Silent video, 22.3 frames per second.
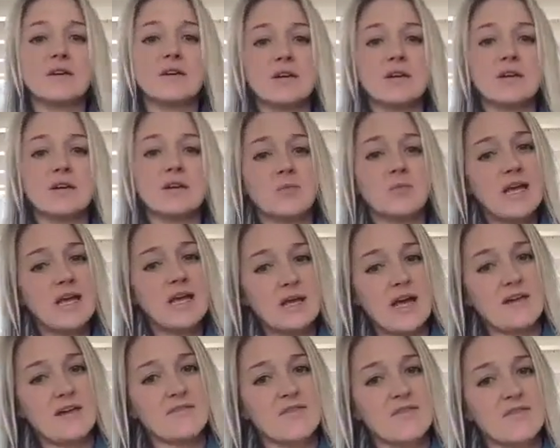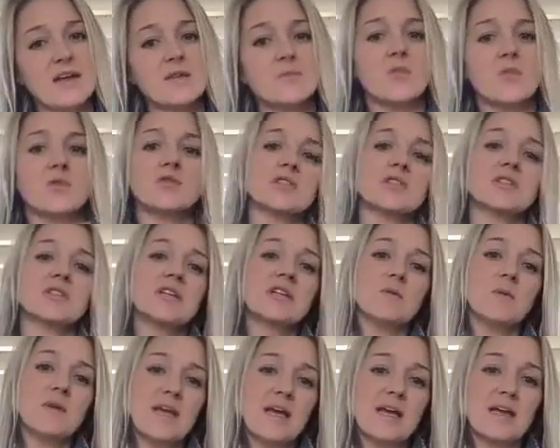and we can't have that emotion here,
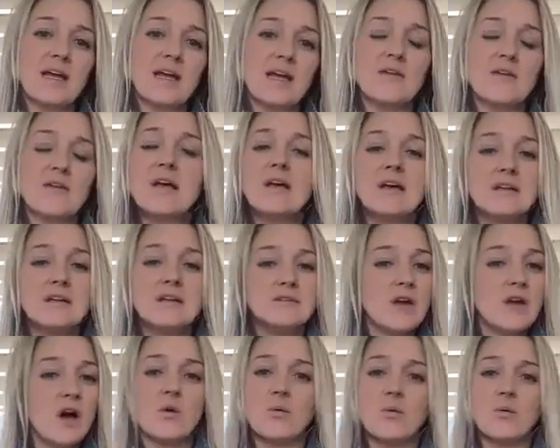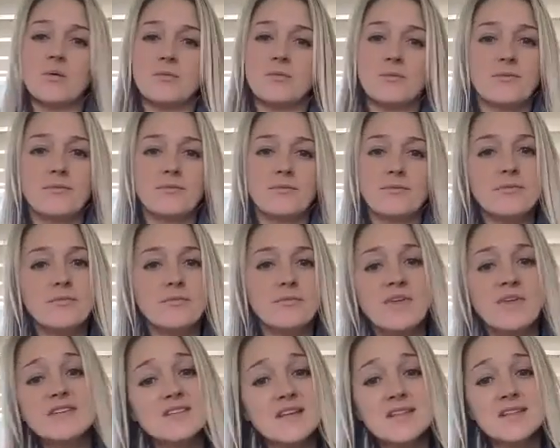and we can't have, no,
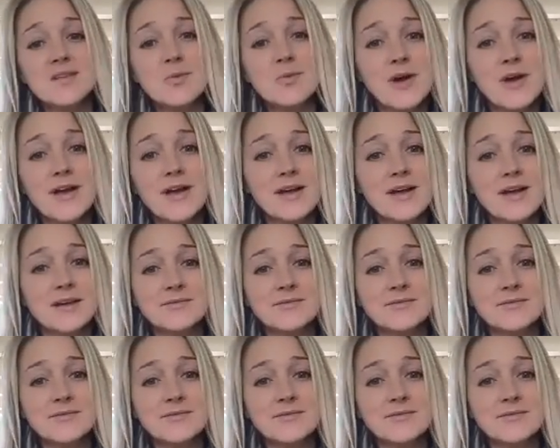that's not the way.